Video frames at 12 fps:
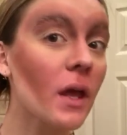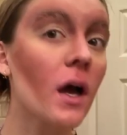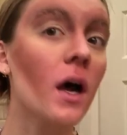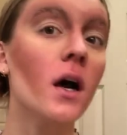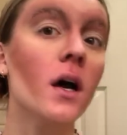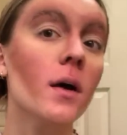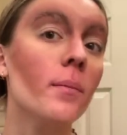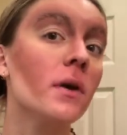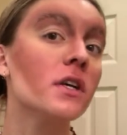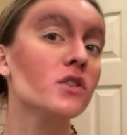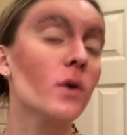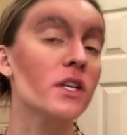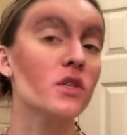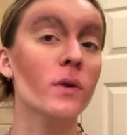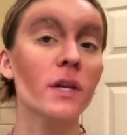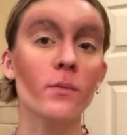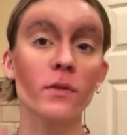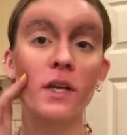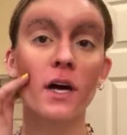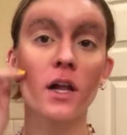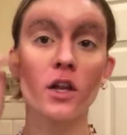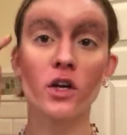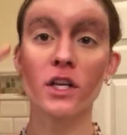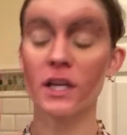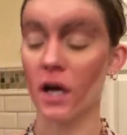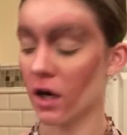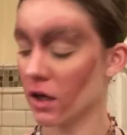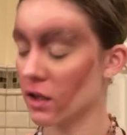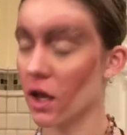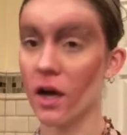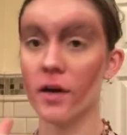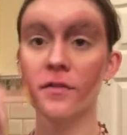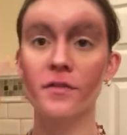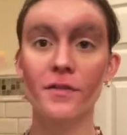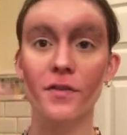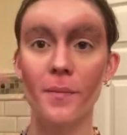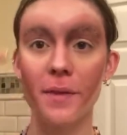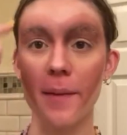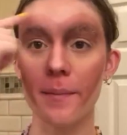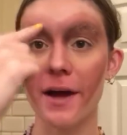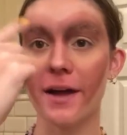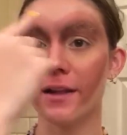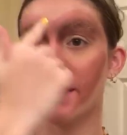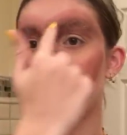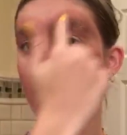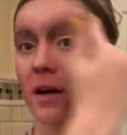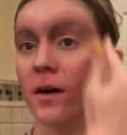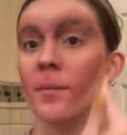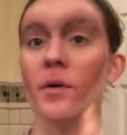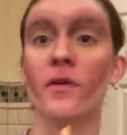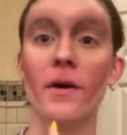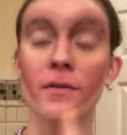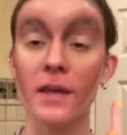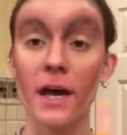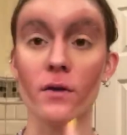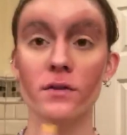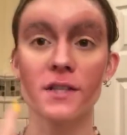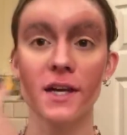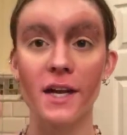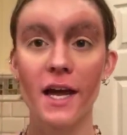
So I just went in with the color Young Love from that palette around the outside